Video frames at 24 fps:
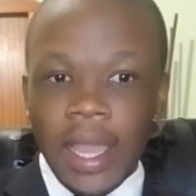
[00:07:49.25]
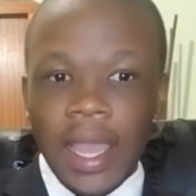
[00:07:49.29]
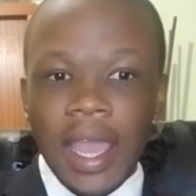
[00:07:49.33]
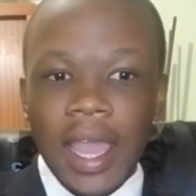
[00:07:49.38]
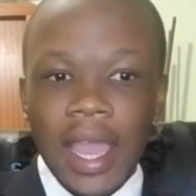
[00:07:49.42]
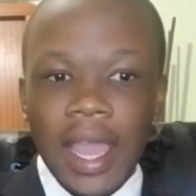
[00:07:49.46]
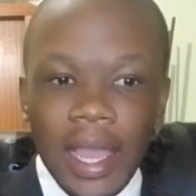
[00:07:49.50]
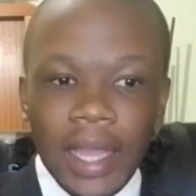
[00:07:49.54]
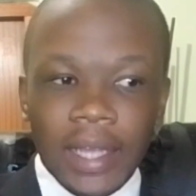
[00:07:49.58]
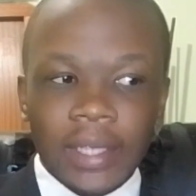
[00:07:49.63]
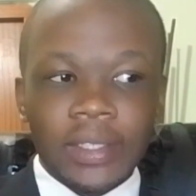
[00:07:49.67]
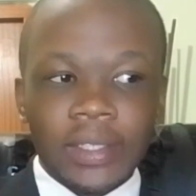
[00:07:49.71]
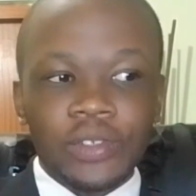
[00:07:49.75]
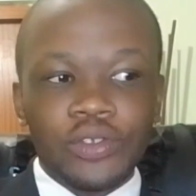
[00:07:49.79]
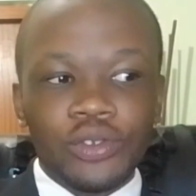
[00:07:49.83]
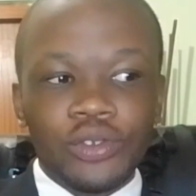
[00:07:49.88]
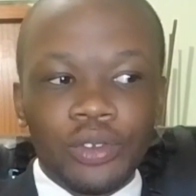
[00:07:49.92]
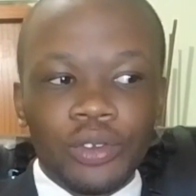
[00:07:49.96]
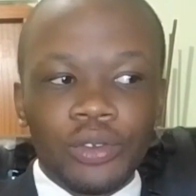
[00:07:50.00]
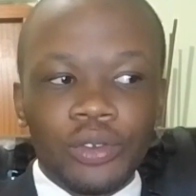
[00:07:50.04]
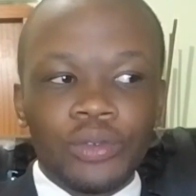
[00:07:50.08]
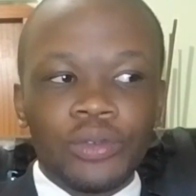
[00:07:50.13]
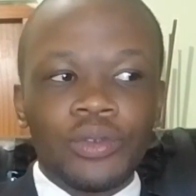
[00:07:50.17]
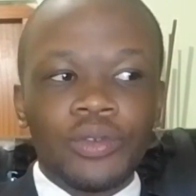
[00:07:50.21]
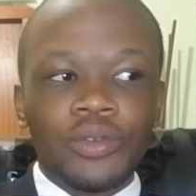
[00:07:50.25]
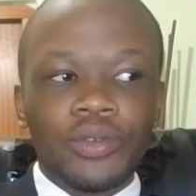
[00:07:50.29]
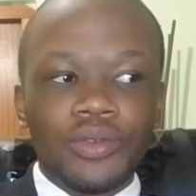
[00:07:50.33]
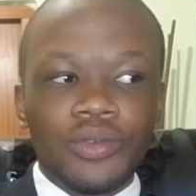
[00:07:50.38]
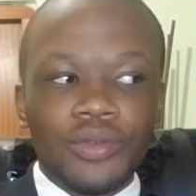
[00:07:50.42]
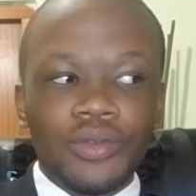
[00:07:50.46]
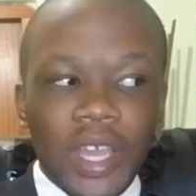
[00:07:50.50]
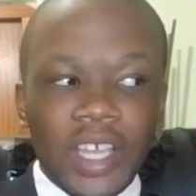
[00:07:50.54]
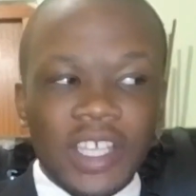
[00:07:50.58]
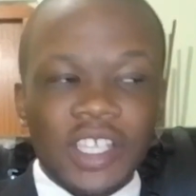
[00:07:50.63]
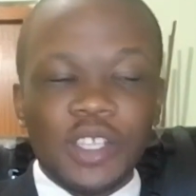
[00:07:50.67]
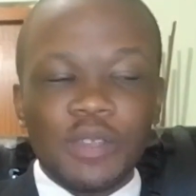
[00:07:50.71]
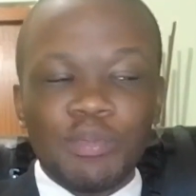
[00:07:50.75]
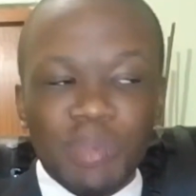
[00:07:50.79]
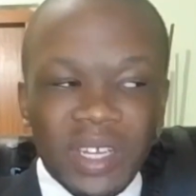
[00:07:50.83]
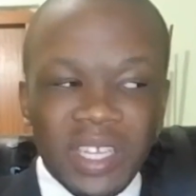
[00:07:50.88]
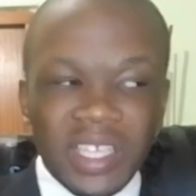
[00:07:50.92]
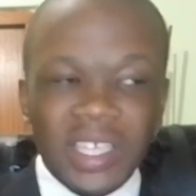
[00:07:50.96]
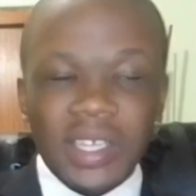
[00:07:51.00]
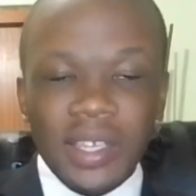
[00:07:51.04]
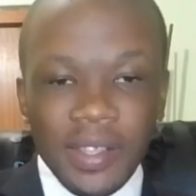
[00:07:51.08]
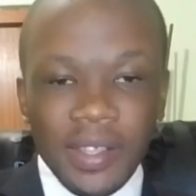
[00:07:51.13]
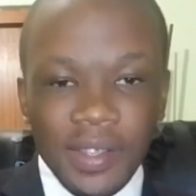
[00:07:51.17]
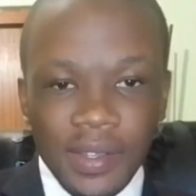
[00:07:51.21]
and
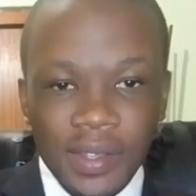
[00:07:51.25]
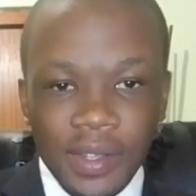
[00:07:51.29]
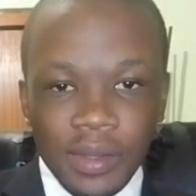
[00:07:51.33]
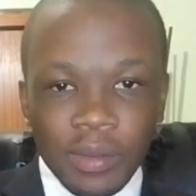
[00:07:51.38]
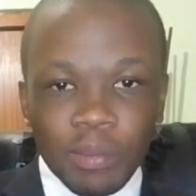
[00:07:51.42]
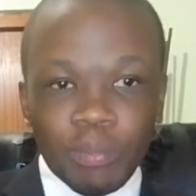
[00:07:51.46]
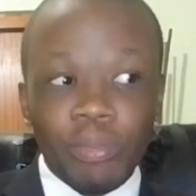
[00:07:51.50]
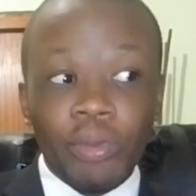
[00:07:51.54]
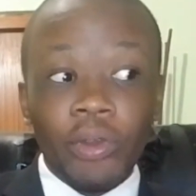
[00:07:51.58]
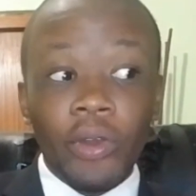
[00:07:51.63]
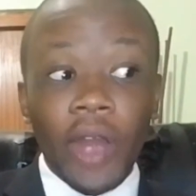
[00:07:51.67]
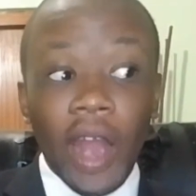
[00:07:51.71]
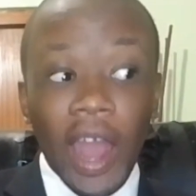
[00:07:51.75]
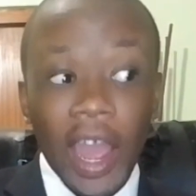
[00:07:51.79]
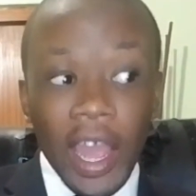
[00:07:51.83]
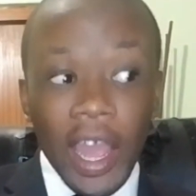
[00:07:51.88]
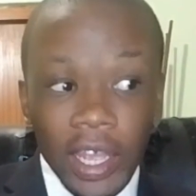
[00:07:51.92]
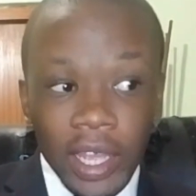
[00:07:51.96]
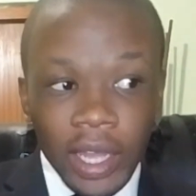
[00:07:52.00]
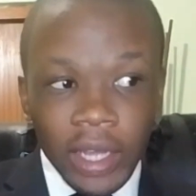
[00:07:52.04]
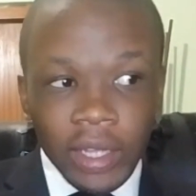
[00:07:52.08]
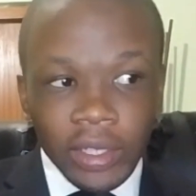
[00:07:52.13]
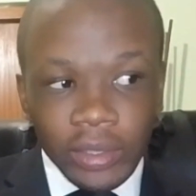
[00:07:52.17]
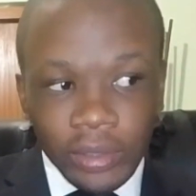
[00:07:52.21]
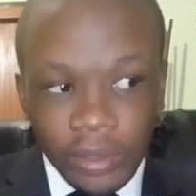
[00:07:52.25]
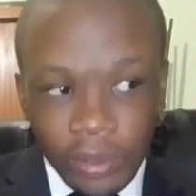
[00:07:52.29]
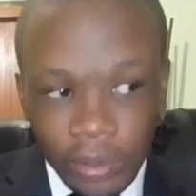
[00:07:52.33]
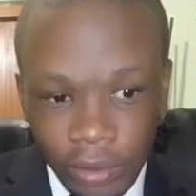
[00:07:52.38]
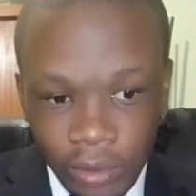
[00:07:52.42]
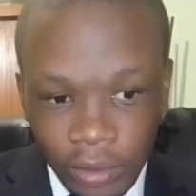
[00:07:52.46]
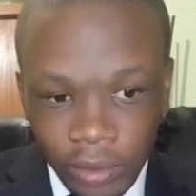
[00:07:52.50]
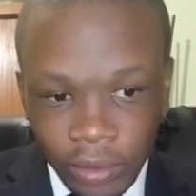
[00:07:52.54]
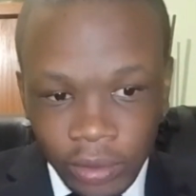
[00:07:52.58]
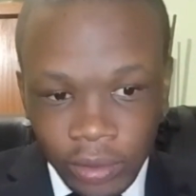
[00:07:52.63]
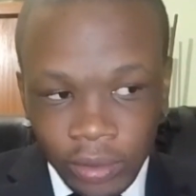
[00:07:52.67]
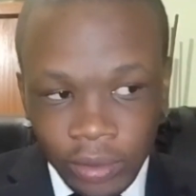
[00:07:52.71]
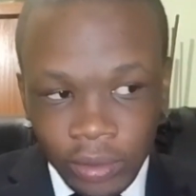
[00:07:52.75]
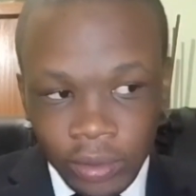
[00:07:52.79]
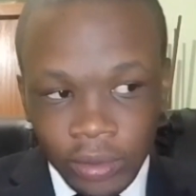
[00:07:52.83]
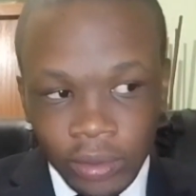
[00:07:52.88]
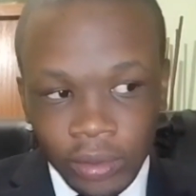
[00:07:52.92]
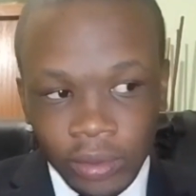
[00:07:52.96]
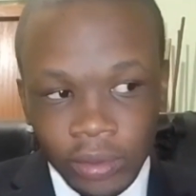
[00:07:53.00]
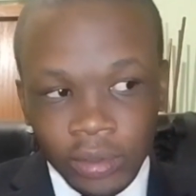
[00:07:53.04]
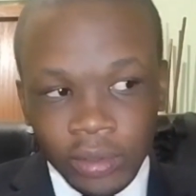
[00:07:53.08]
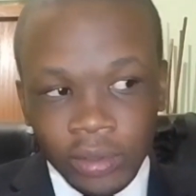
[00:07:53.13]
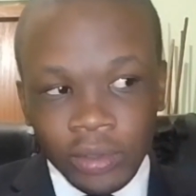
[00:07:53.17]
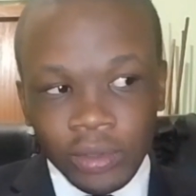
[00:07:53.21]
expertise prior
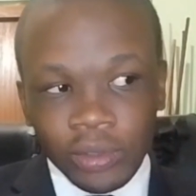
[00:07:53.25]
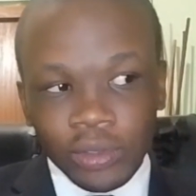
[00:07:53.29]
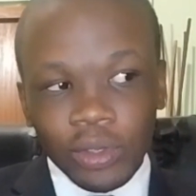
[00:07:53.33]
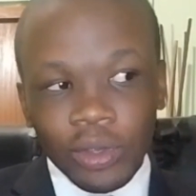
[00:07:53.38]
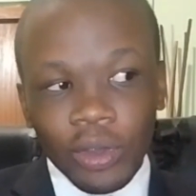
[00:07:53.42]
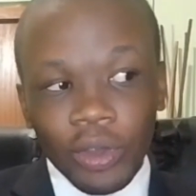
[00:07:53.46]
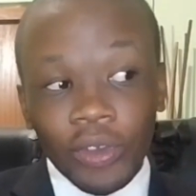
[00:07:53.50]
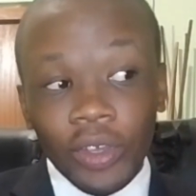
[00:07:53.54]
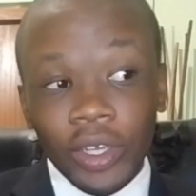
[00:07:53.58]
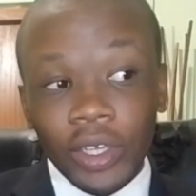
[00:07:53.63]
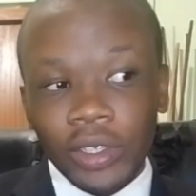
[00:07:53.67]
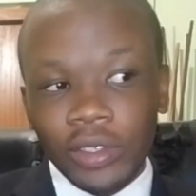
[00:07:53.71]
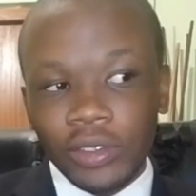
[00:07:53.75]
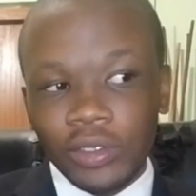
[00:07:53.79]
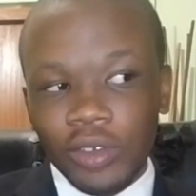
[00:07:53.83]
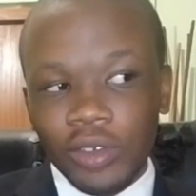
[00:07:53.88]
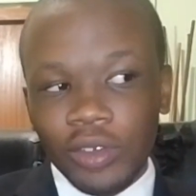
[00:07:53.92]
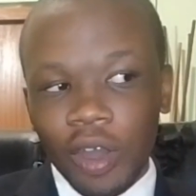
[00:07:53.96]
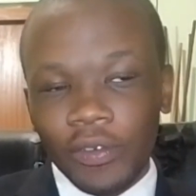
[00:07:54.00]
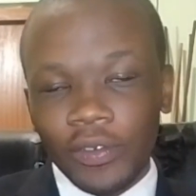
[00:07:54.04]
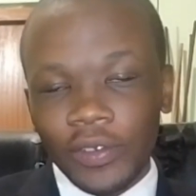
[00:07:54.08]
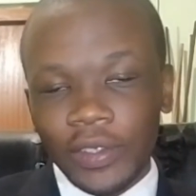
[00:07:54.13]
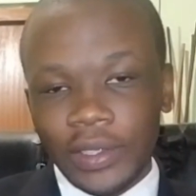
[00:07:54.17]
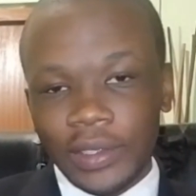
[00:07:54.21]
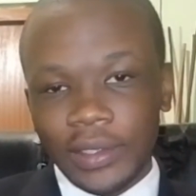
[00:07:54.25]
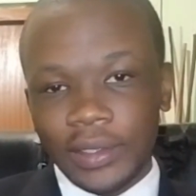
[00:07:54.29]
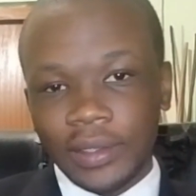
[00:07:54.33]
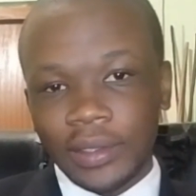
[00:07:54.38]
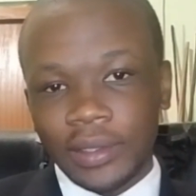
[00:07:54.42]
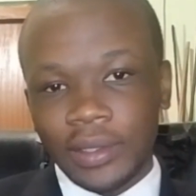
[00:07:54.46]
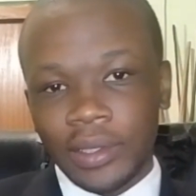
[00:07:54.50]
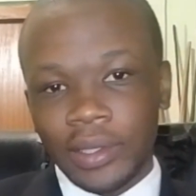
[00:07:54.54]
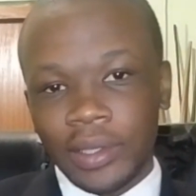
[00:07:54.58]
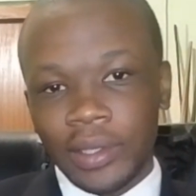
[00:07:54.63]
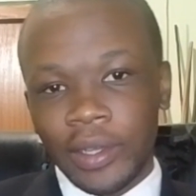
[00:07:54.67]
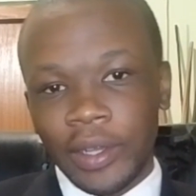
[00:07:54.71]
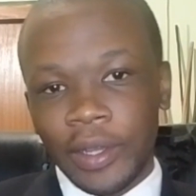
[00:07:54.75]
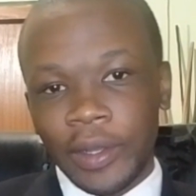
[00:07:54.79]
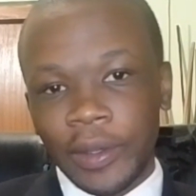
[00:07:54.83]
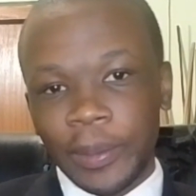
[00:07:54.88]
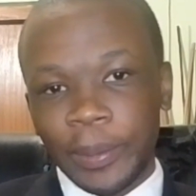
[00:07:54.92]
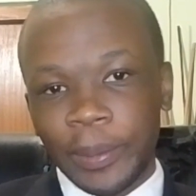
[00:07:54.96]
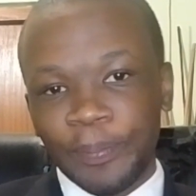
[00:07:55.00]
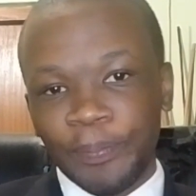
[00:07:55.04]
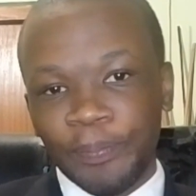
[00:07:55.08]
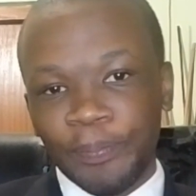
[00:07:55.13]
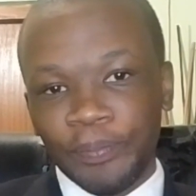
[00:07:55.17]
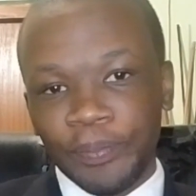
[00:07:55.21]
to going into office
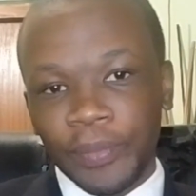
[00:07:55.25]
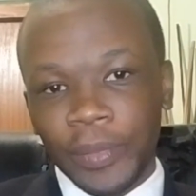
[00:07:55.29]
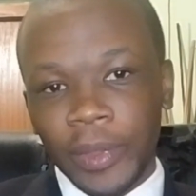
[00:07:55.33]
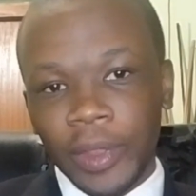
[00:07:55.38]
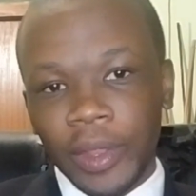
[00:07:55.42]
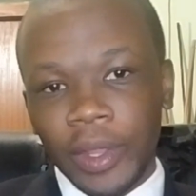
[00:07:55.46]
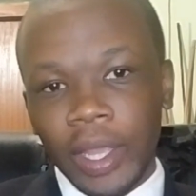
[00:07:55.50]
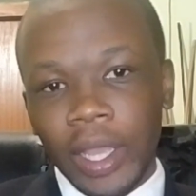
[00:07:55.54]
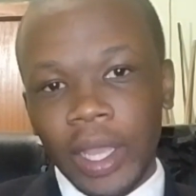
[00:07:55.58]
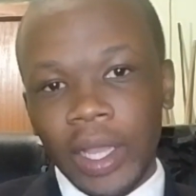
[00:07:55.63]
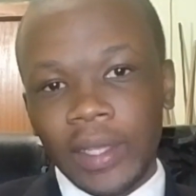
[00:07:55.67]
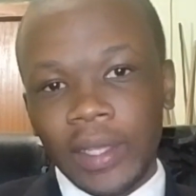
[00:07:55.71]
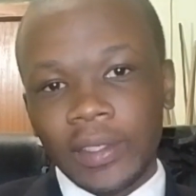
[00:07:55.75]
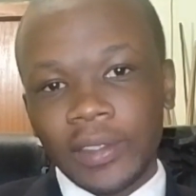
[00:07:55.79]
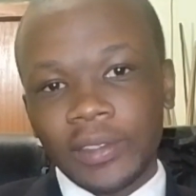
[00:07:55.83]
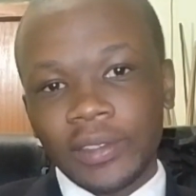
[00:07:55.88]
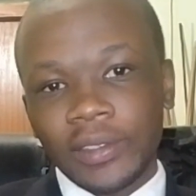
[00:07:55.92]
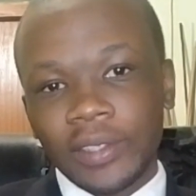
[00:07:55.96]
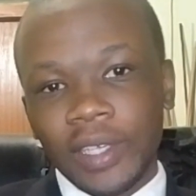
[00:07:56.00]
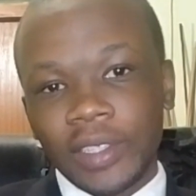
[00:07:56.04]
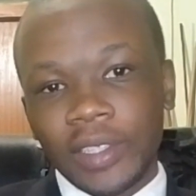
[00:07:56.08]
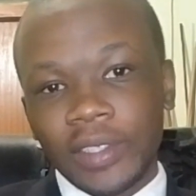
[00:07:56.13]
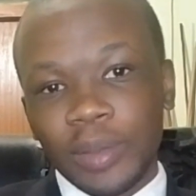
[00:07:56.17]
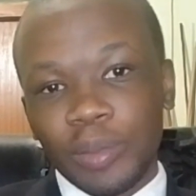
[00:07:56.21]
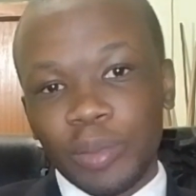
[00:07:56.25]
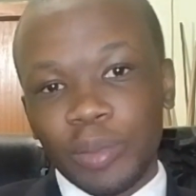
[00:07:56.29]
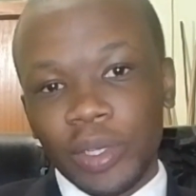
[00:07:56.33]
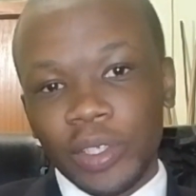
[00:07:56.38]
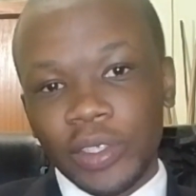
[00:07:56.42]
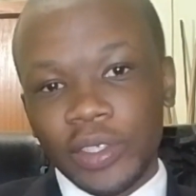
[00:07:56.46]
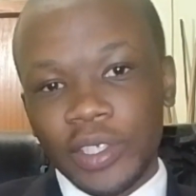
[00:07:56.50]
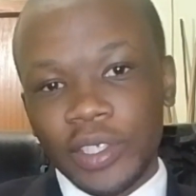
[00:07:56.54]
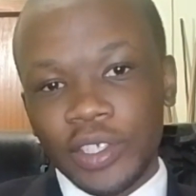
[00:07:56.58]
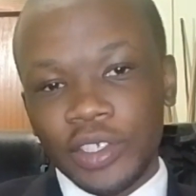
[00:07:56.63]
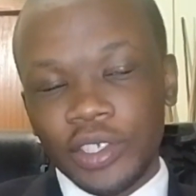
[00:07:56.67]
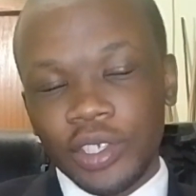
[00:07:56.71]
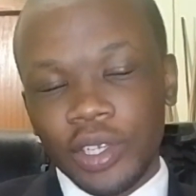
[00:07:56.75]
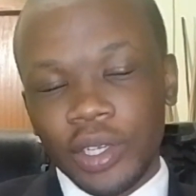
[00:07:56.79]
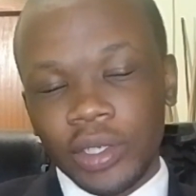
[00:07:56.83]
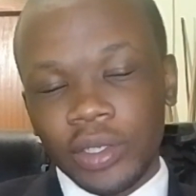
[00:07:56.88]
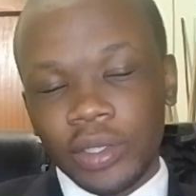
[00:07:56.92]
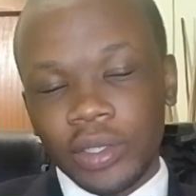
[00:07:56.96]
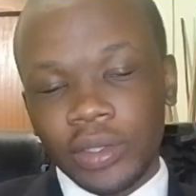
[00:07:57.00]
as a politician,